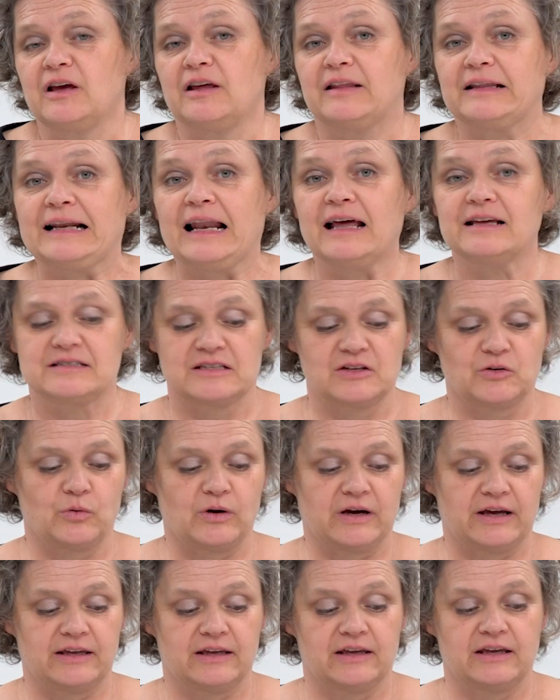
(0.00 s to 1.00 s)
The classic
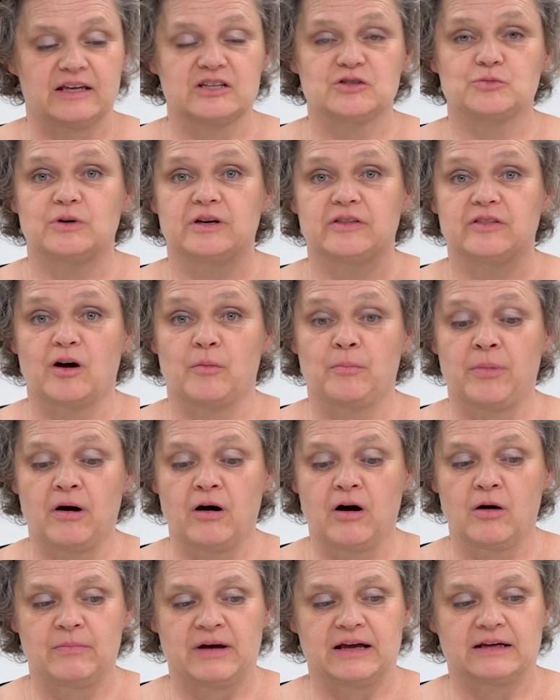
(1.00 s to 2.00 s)
way is with a
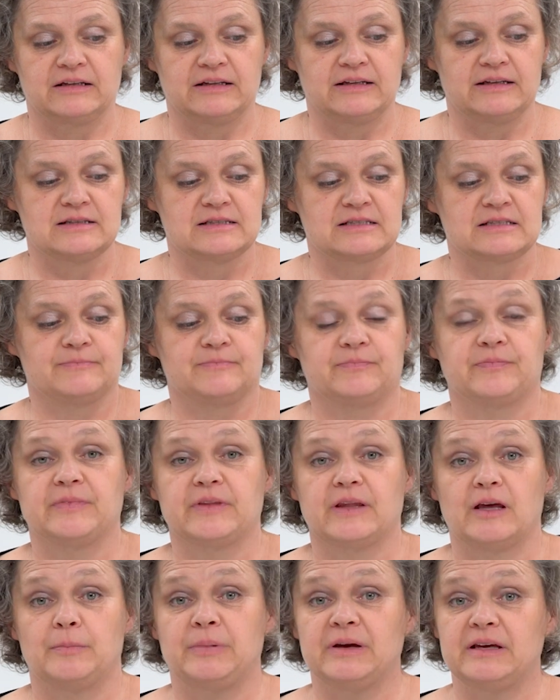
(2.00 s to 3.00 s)
bar magnet,
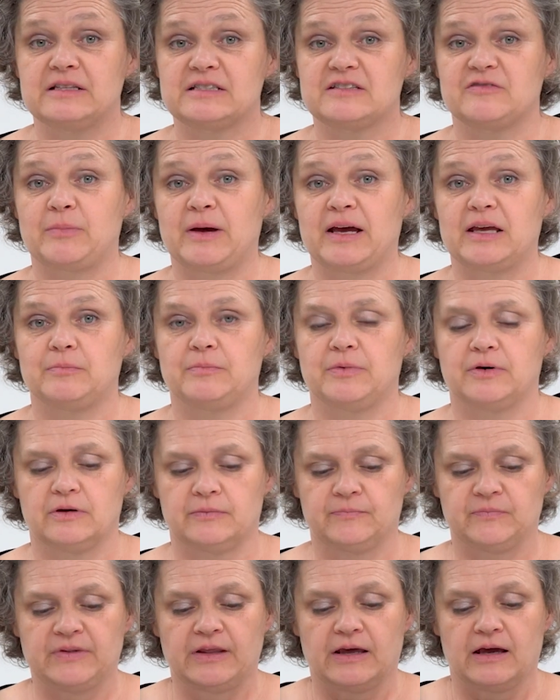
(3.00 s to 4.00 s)
a piece of paper
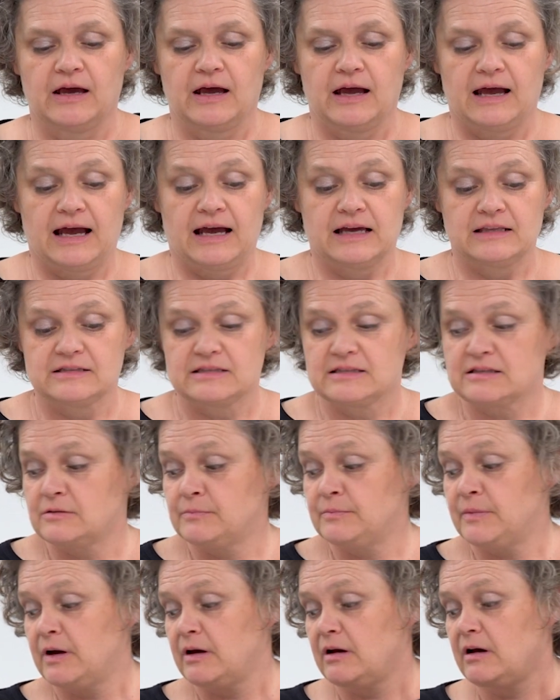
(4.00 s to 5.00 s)
and
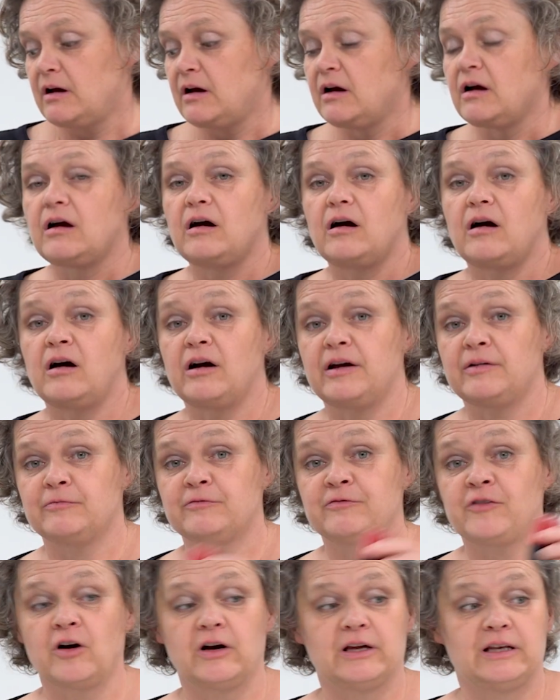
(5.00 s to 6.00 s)
some iron
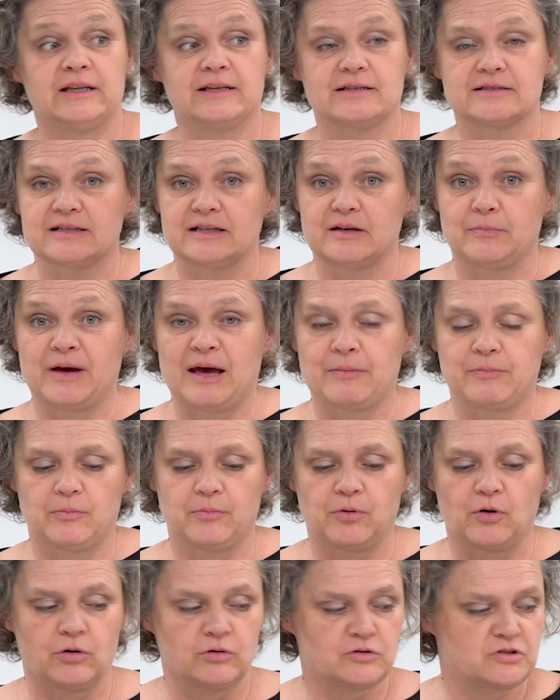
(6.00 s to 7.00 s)
filings in a pepper
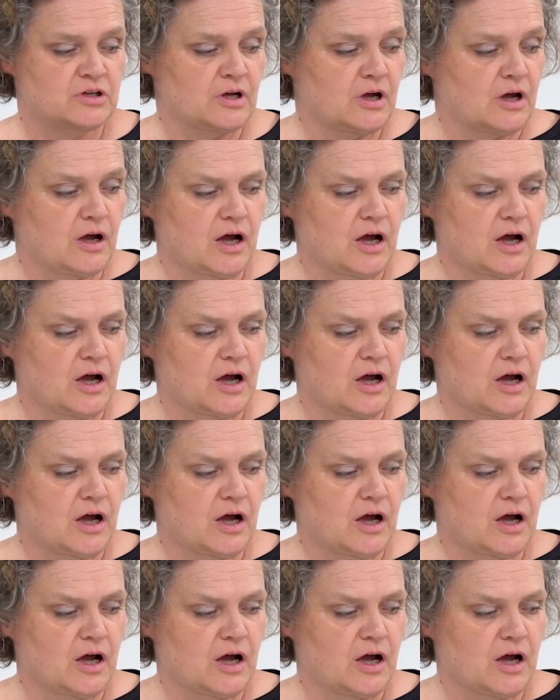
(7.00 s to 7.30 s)
pot.